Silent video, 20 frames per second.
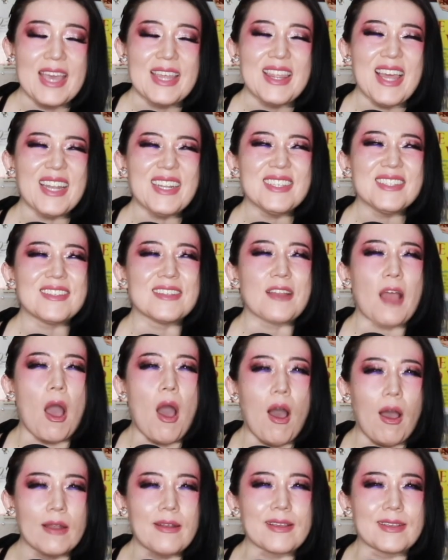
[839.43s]
That is an
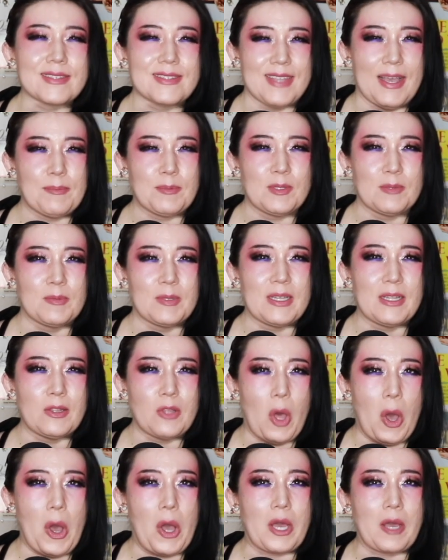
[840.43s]
unacceptably
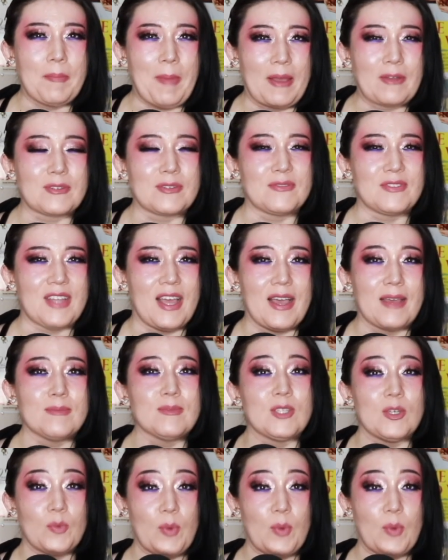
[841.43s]
long amount of time to